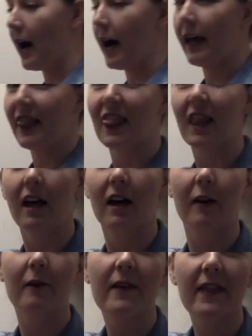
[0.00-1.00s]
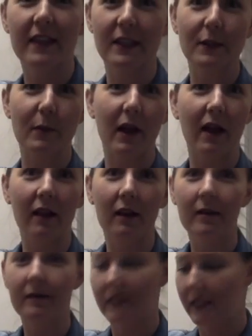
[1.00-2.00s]
I love the smell
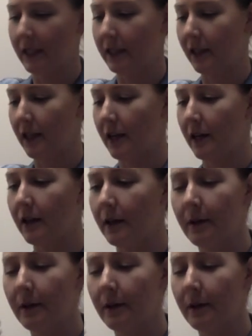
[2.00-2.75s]
of vanilla.